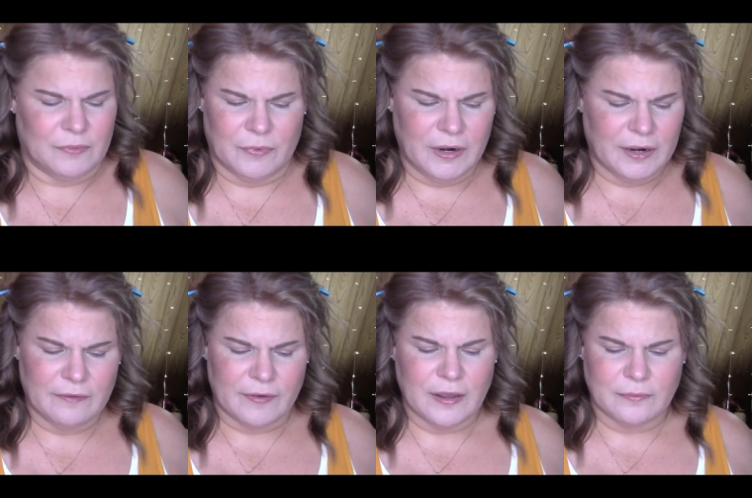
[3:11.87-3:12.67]
Where can
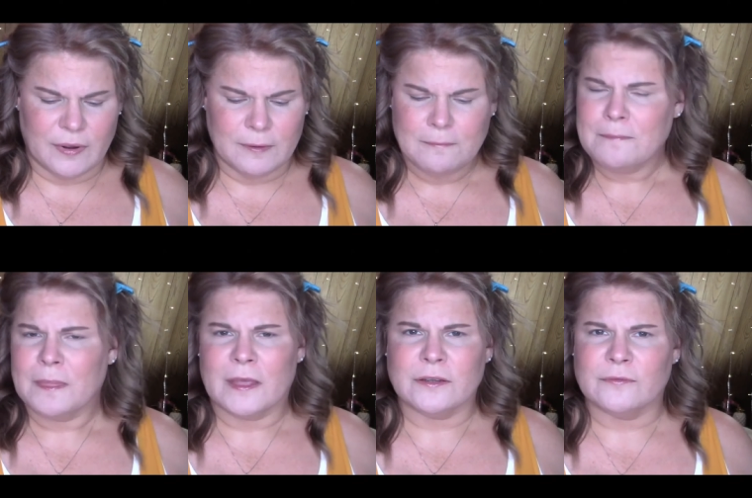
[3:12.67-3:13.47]
I find one
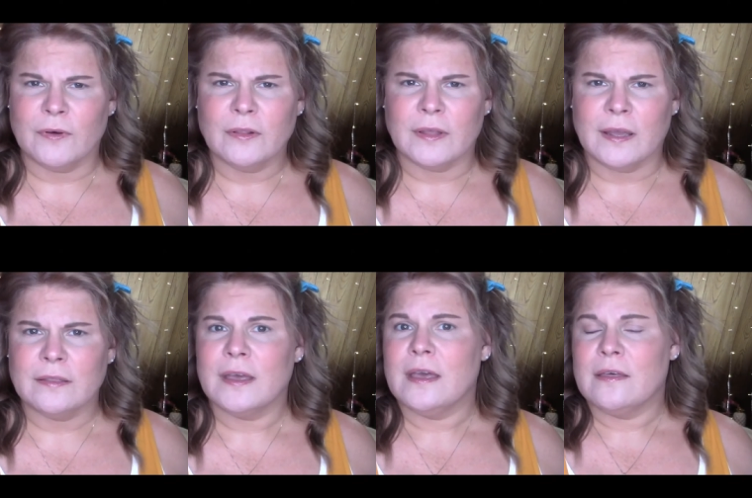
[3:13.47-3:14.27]
that is full
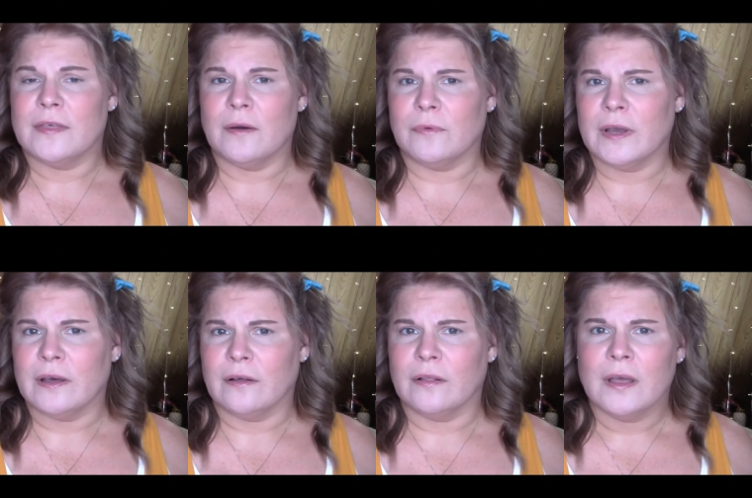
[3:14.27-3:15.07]
length that
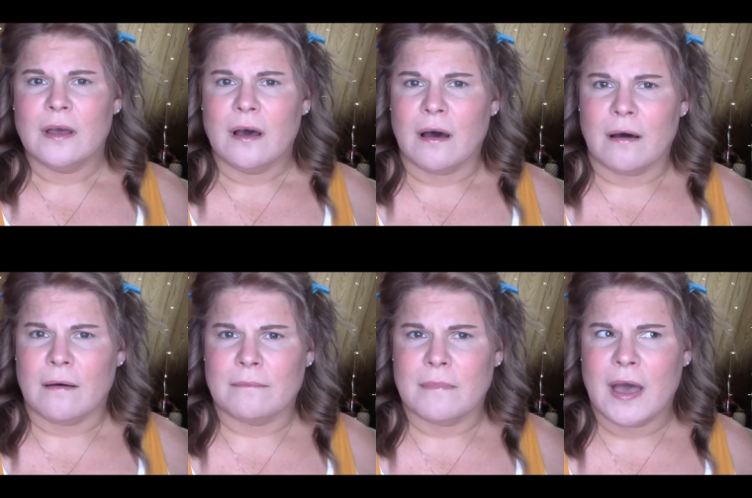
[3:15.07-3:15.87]
will
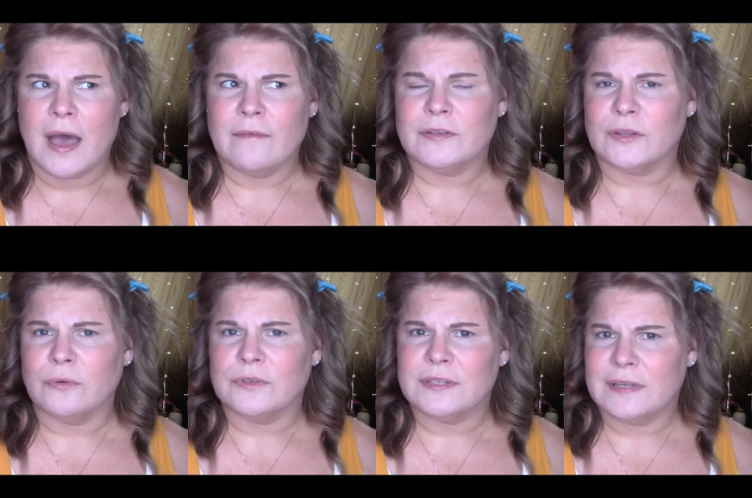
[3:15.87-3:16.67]
um, have its
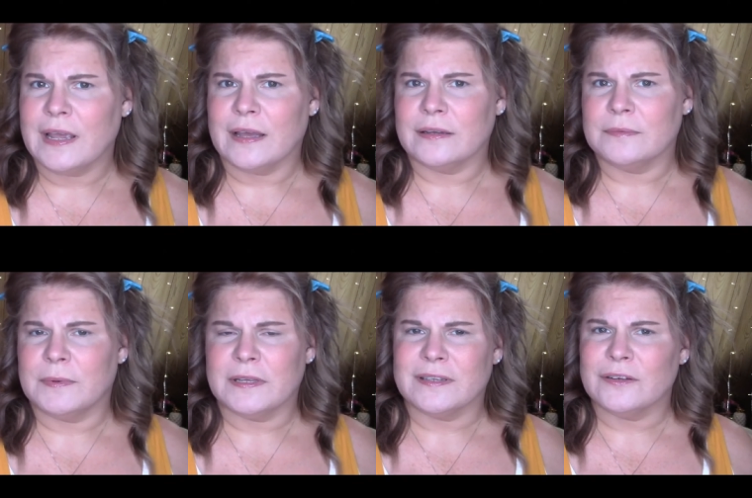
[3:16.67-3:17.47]
own stand
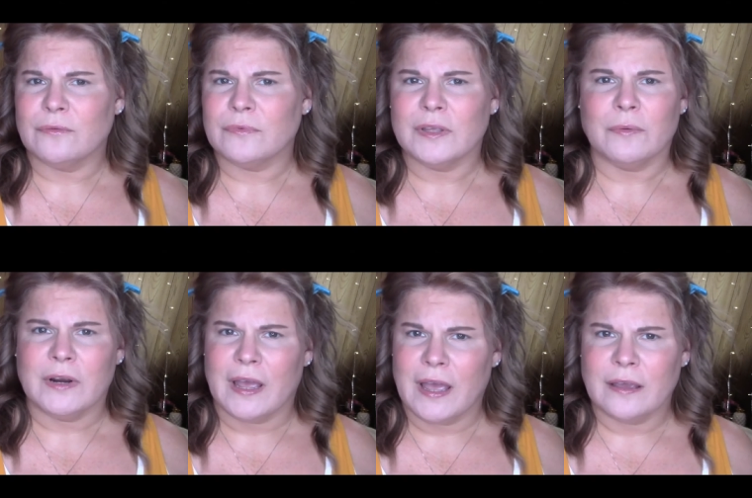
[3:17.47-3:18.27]
because I don't really
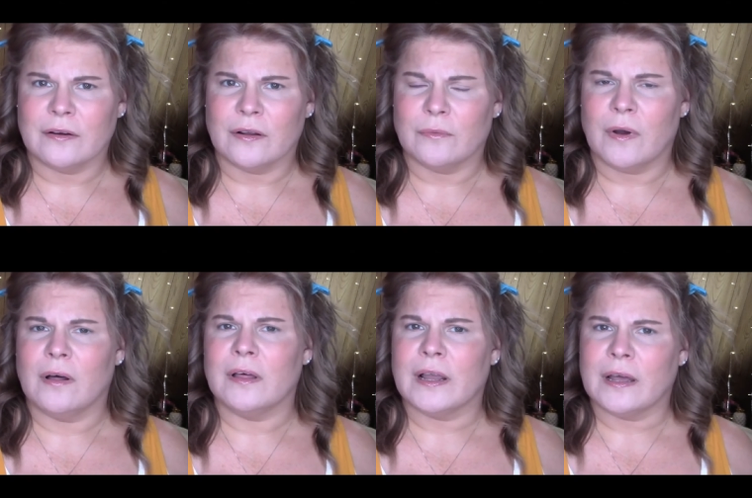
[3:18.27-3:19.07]
want to hang it on a
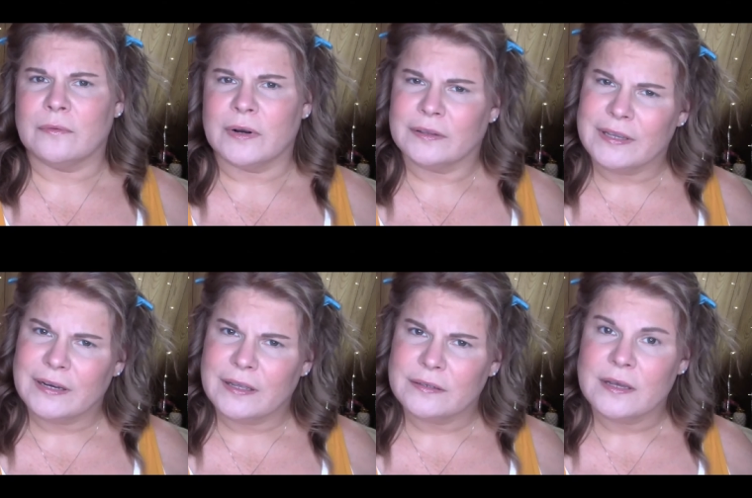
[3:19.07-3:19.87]
wall. I kind of want to
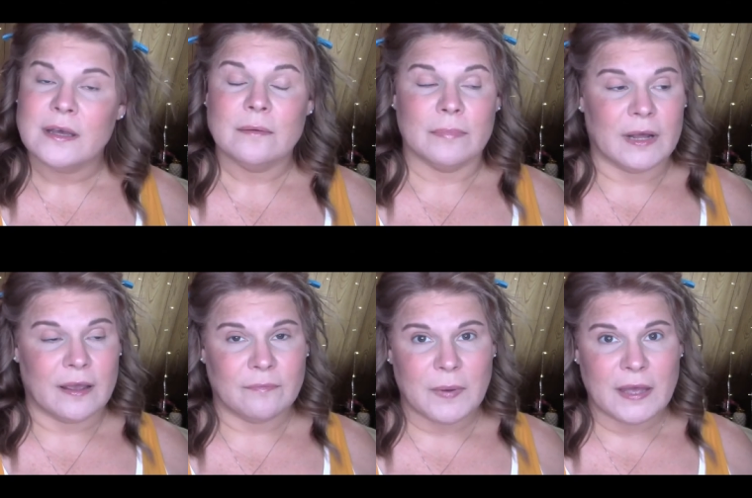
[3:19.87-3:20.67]
lean it but I
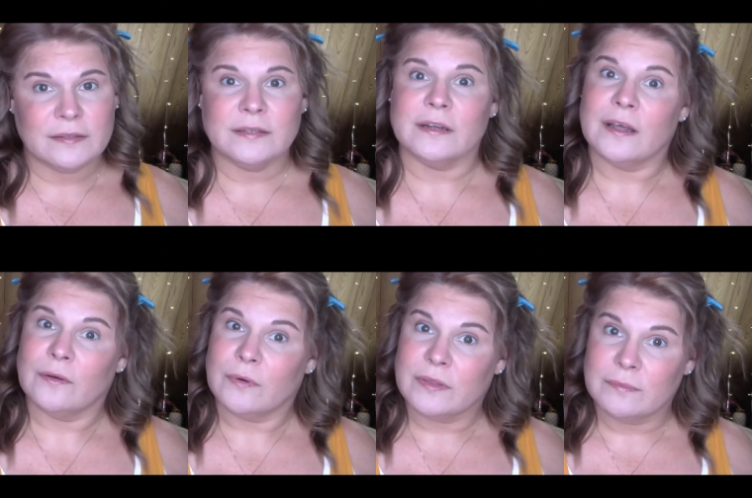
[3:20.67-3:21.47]
have pets and I
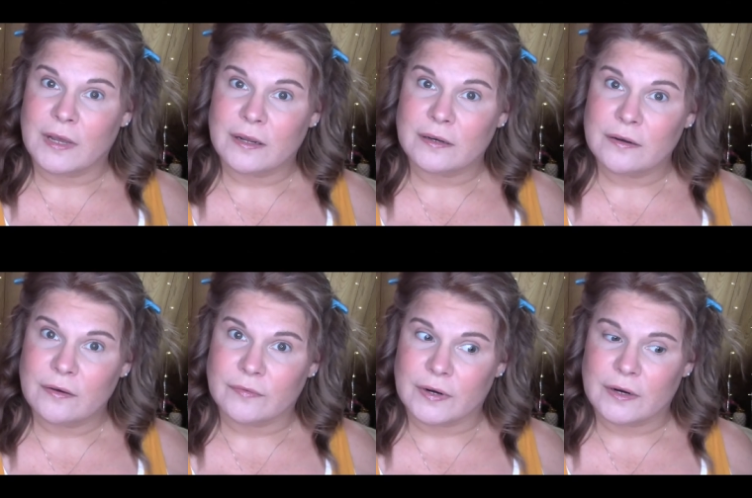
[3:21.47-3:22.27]
don't want them knocking it
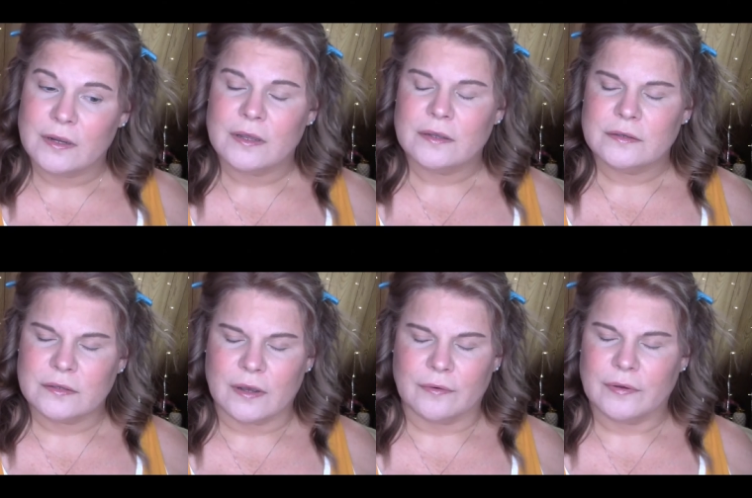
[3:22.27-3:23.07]
over.
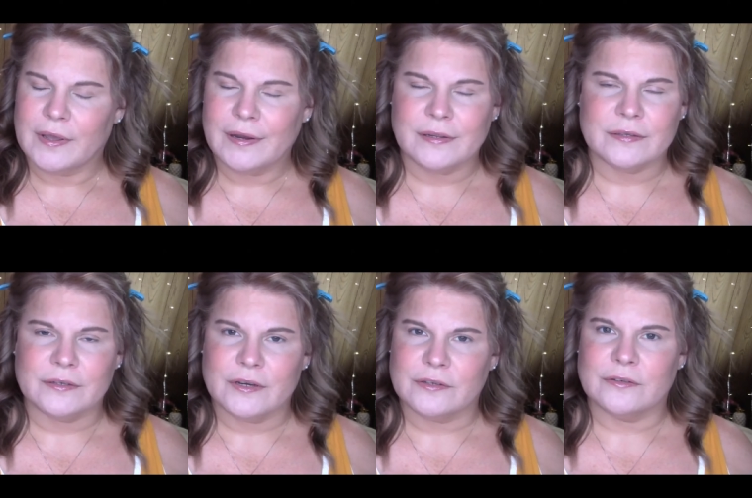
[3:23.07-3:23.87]
So any
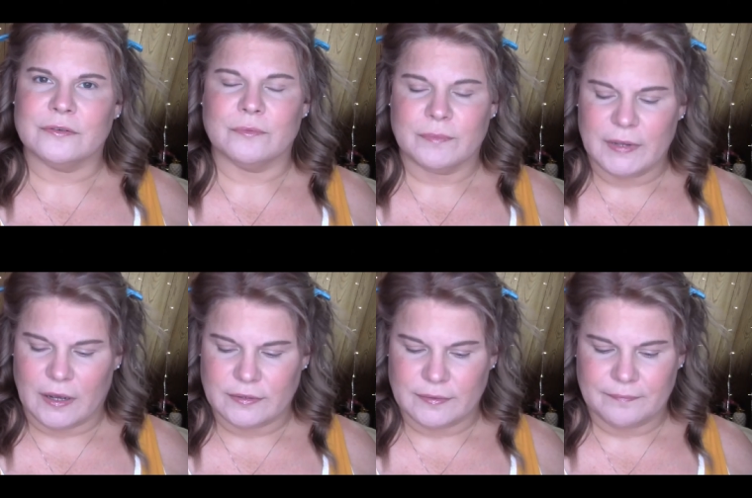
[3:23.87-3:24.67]
suggestions would be
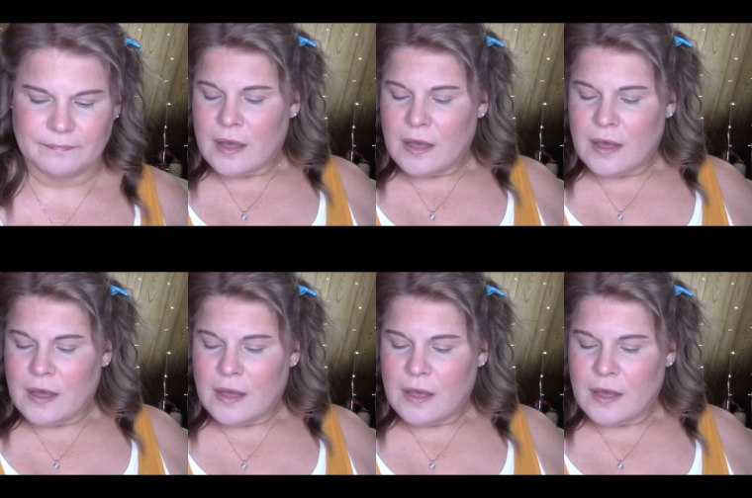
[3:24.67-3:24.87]
awesome.